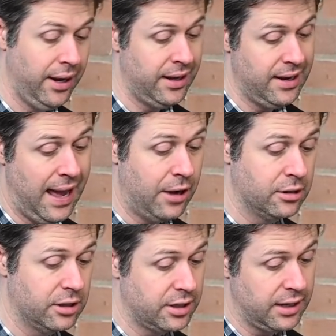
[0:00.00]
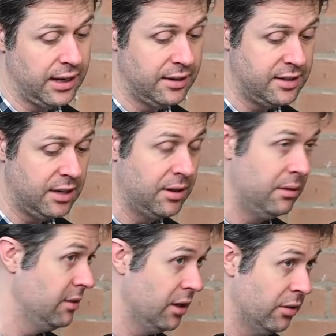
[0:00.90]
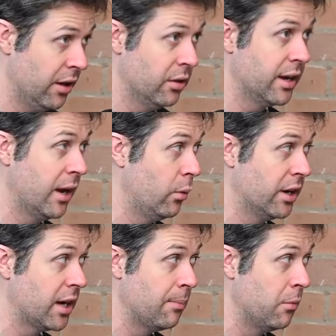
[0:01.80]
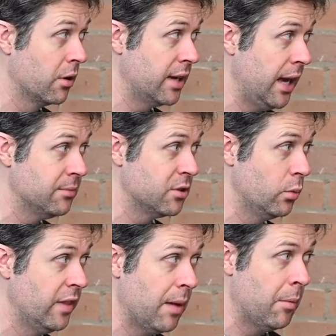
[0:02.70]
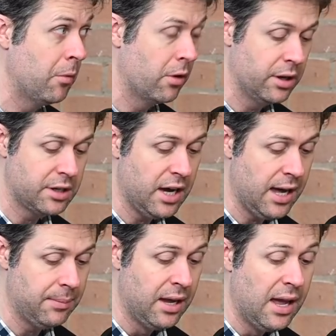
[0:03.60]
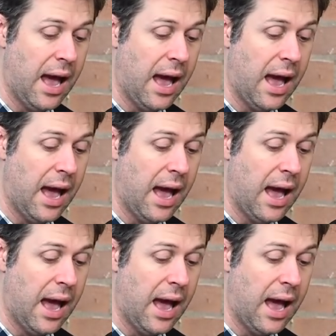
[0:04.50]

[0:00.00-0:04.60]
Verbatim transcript: And now you're looking at a team that, you know, they only got to win a couple more games to win that Memorial Cup.